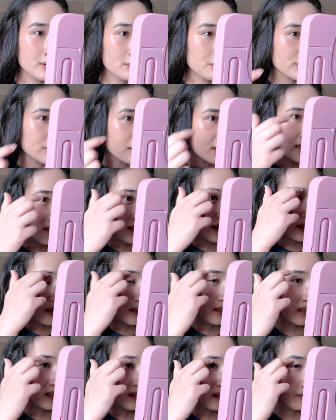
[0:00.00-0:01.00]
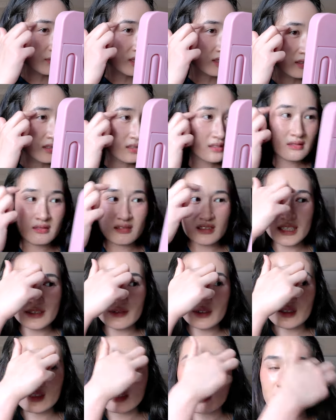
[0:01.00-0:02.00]
But yeah, I'm just gonna
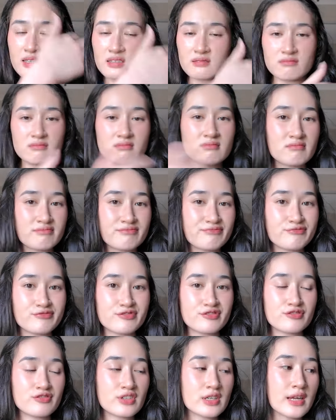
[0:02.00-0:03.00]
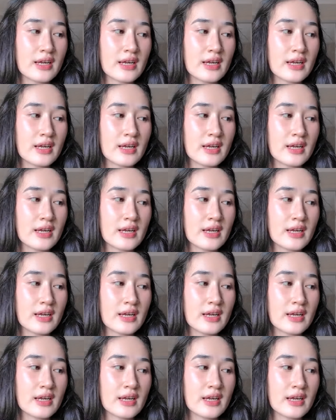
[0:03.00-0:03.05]
leave it like that for